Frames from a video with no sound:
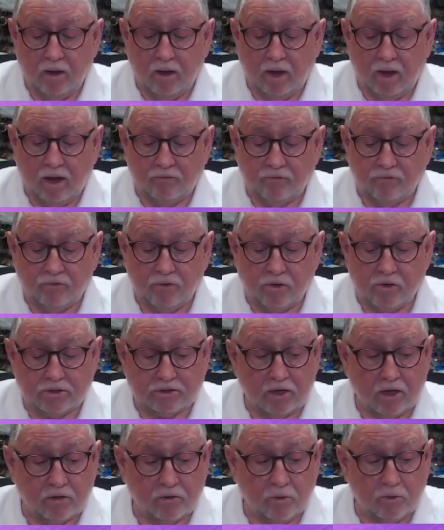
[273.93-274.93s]
At first
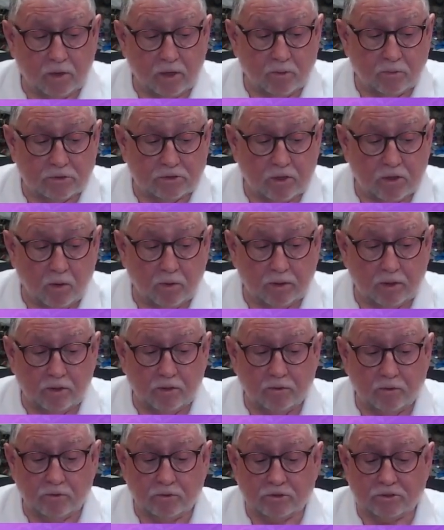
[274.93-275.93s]
I thought I was going to
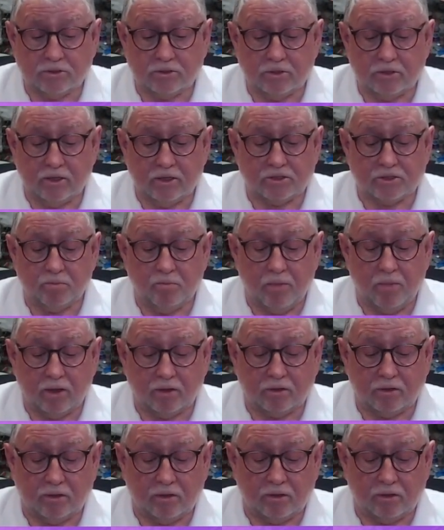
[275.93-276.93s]
use this
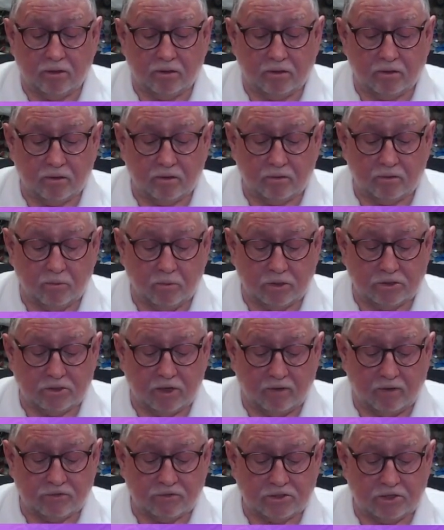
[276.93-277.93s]
method, which
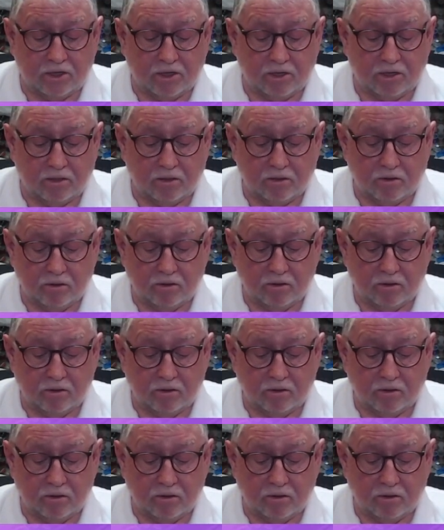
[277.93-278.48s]
I've seen